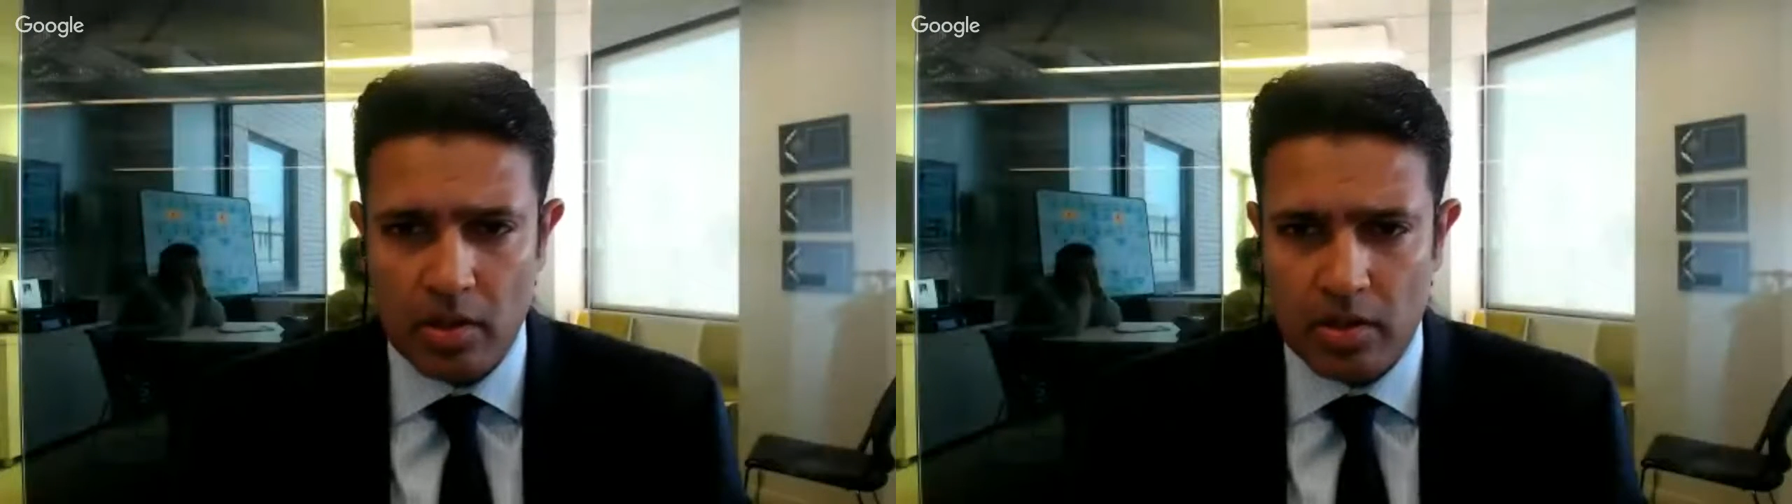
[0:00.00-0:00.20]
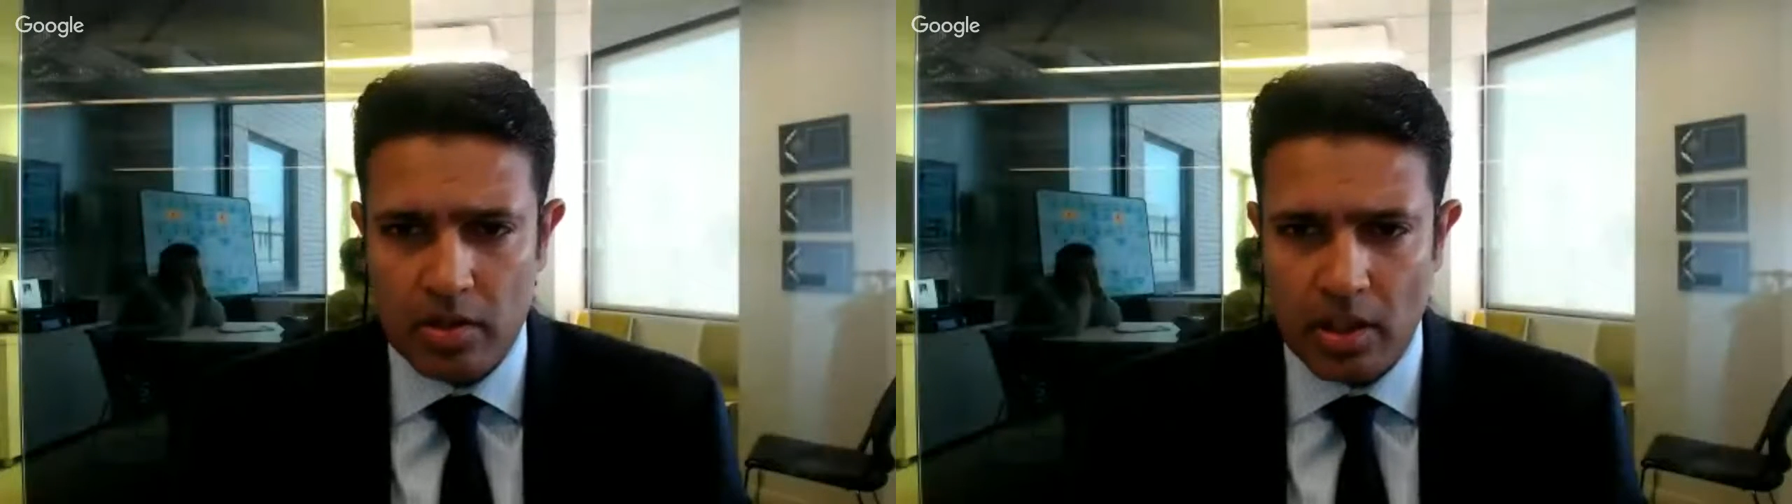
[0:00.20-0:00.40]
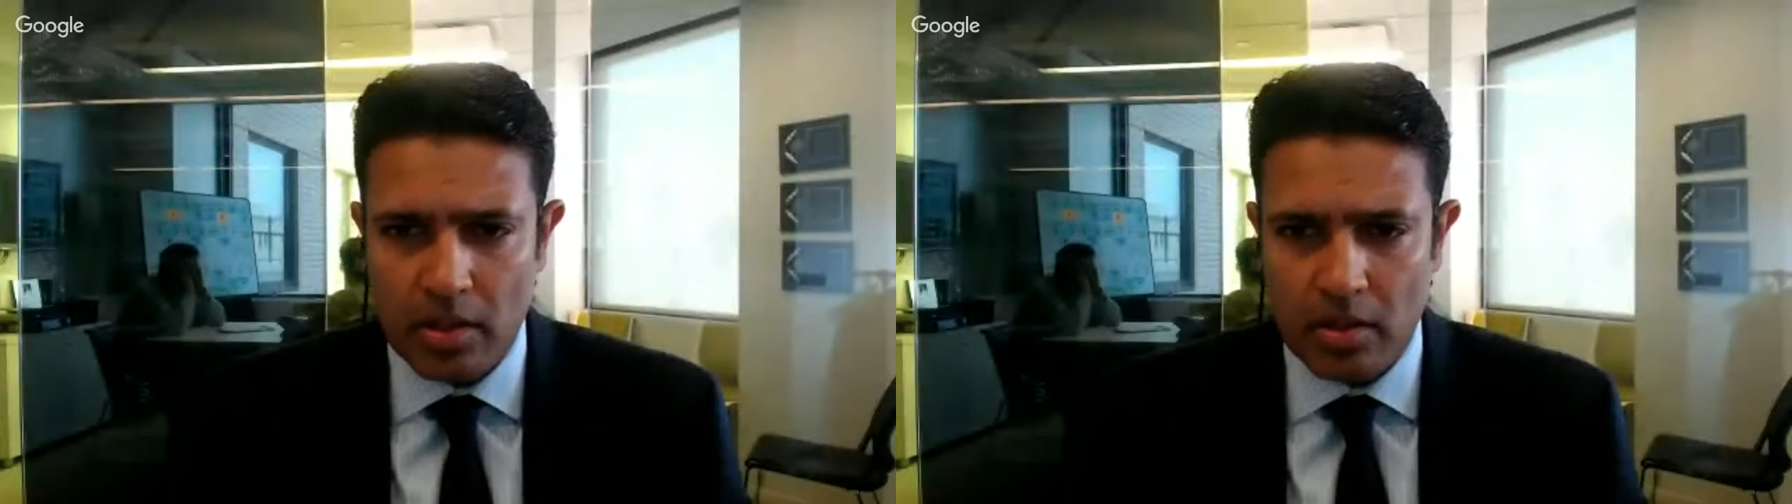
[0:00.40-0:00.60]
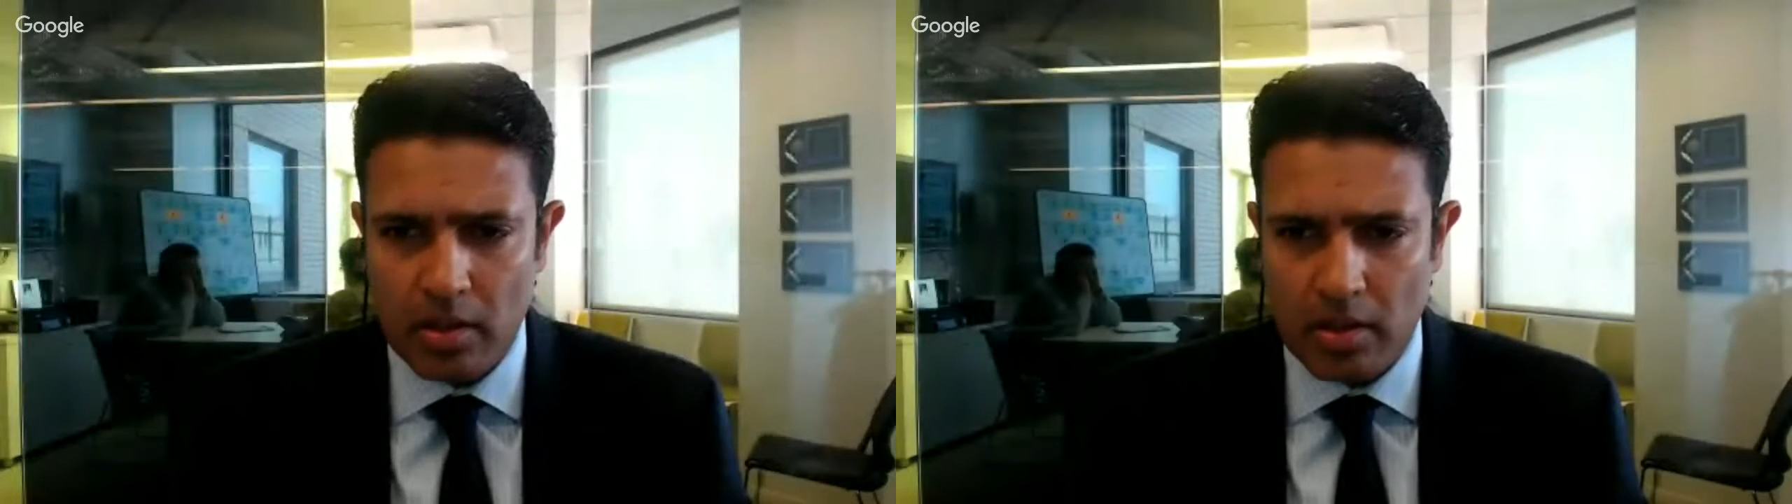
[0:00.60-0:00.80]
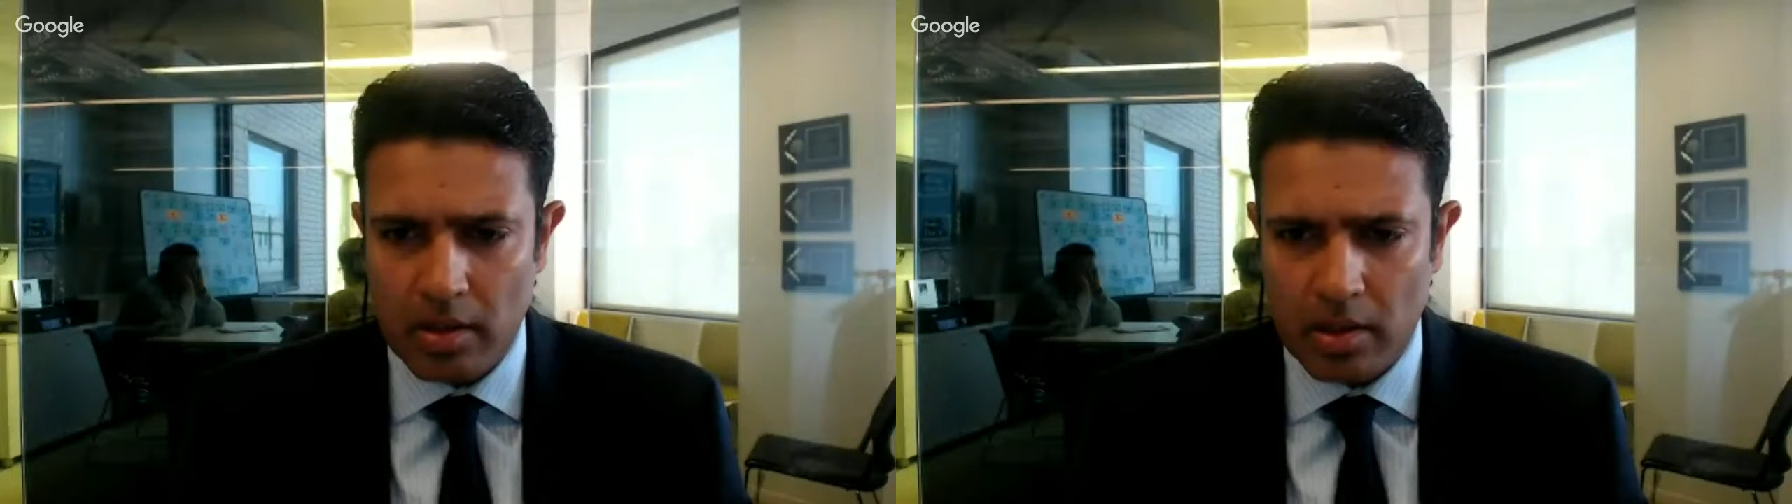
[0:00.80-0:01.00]
looks like
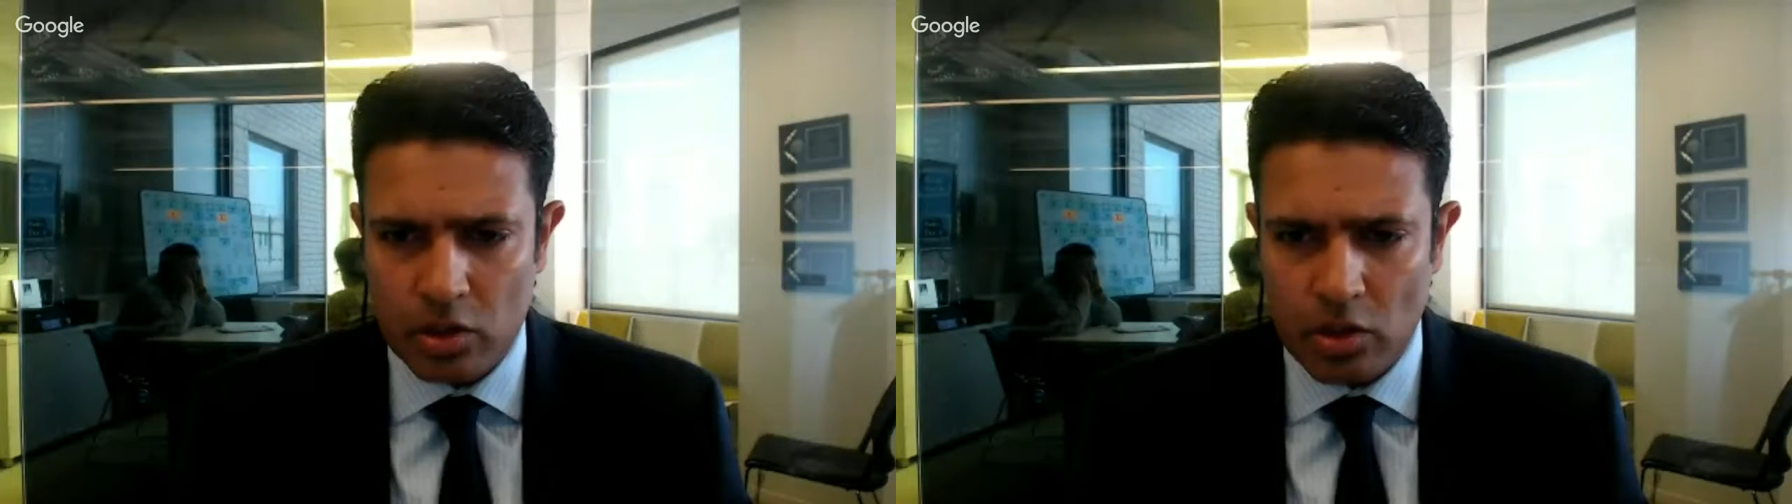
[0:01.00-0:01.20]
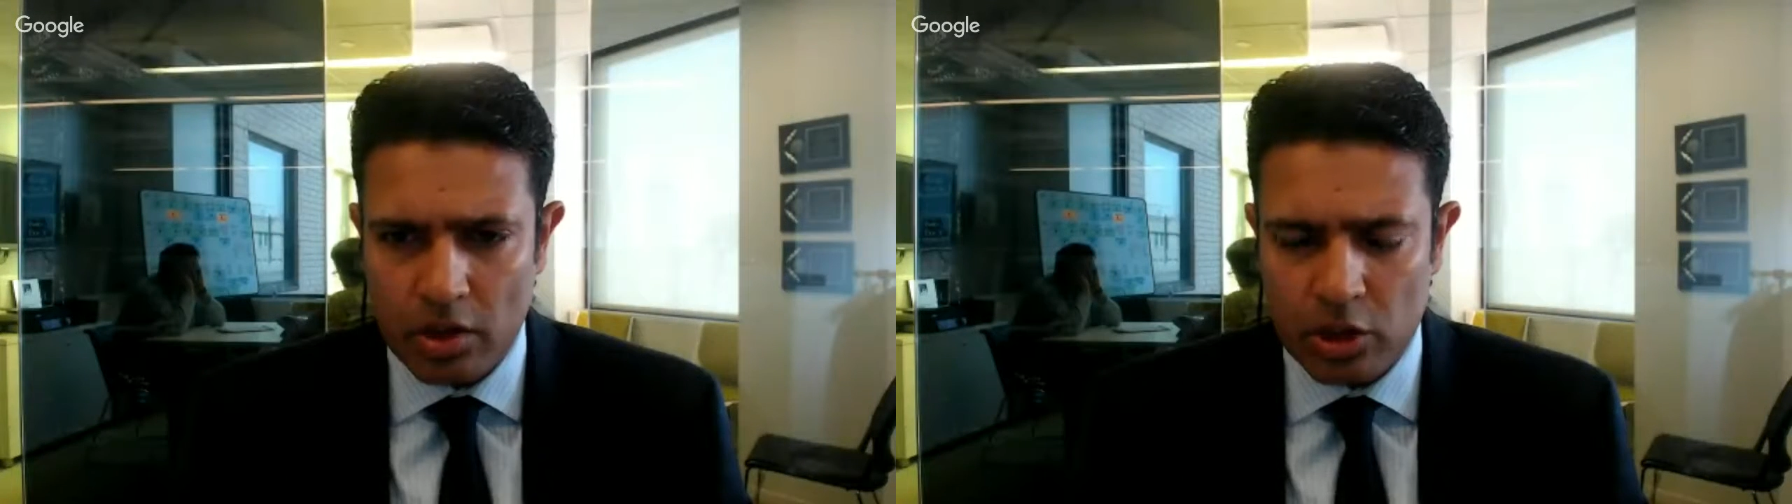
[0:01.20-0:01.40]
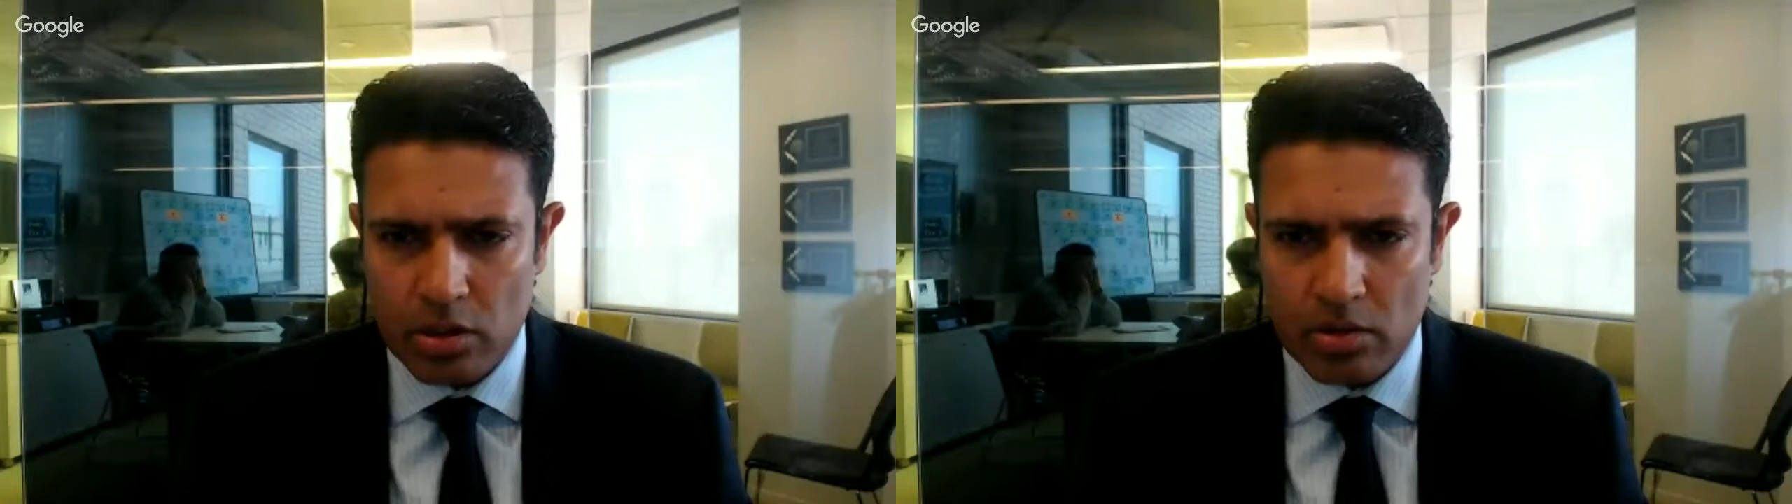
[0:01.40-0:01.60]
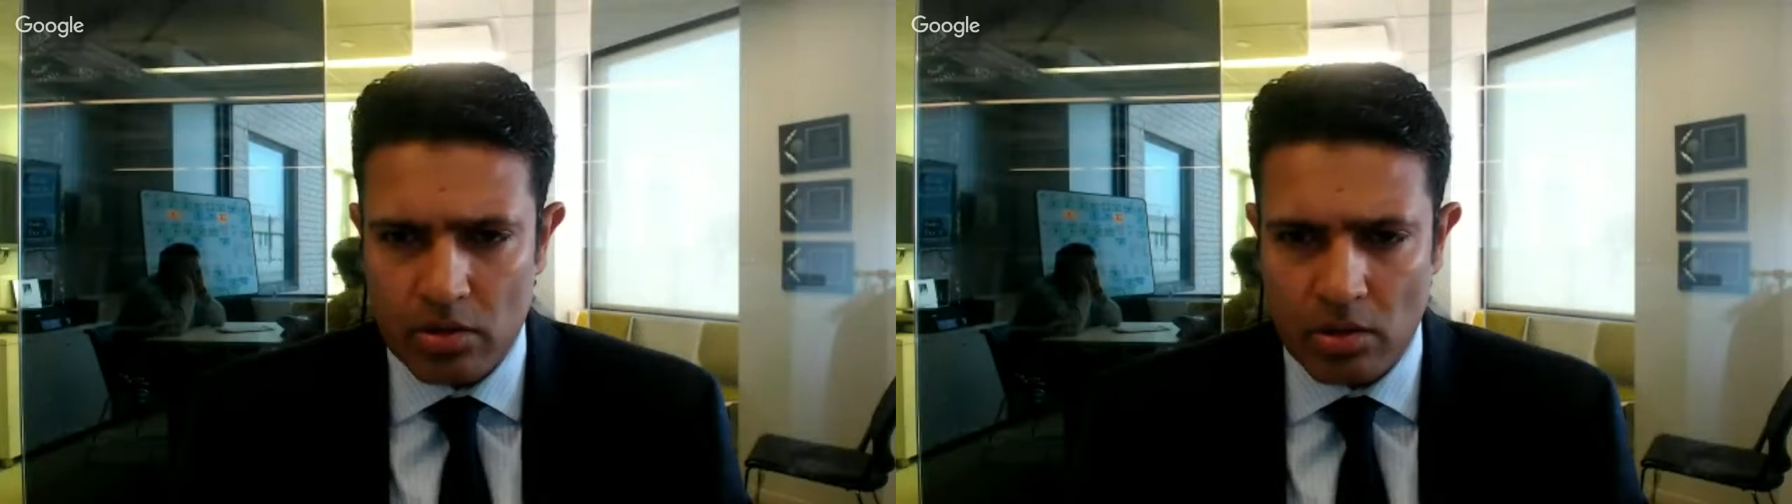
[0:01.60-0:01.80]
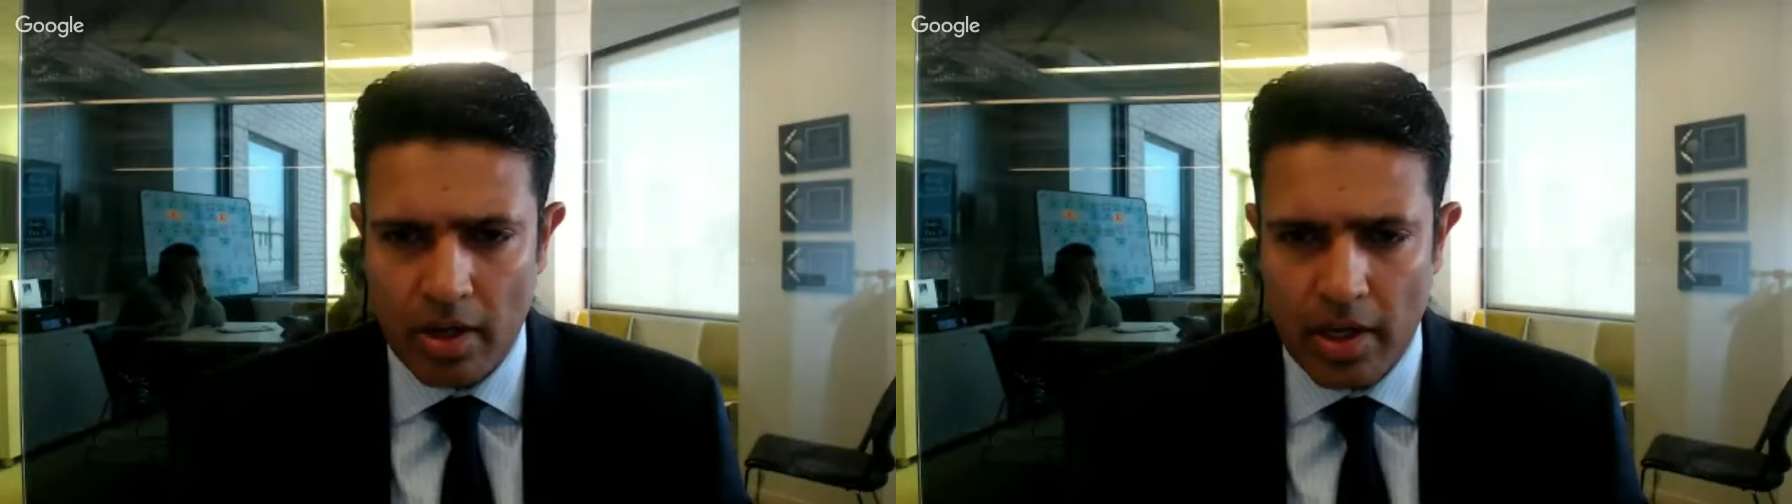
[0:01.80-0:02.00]
a
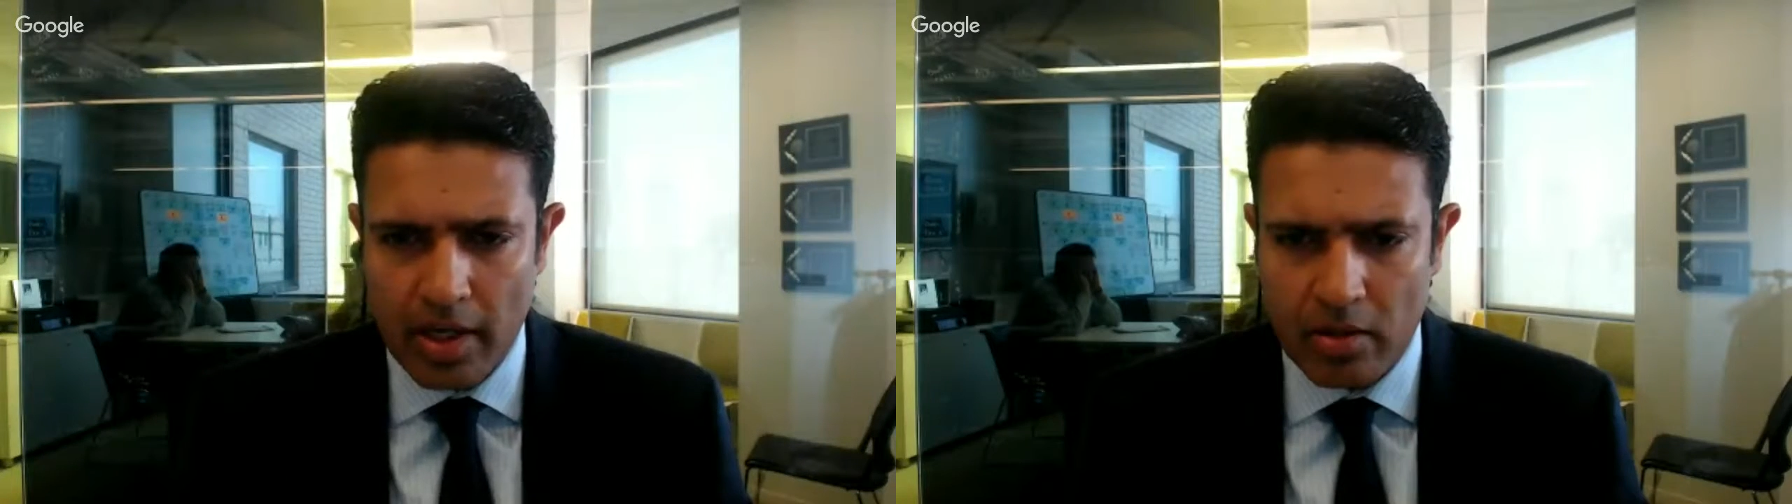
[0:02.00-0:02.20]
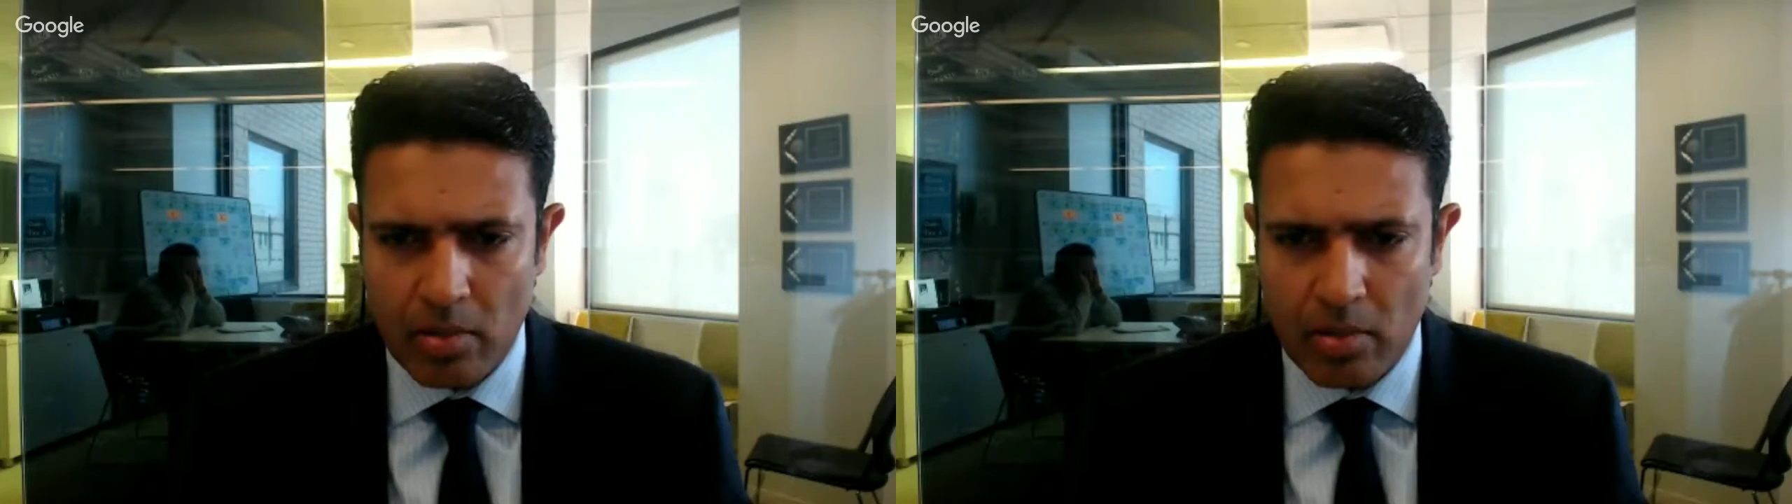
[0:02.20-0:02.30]
construction crane or a